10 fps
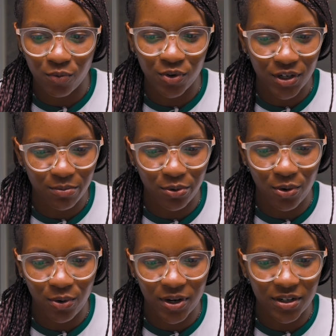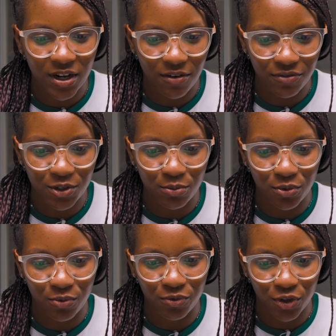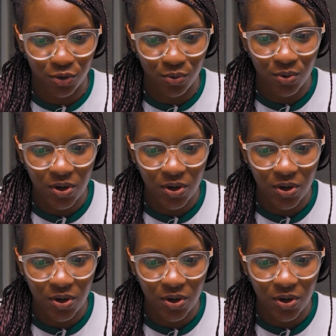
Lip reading: readable and comfortable view.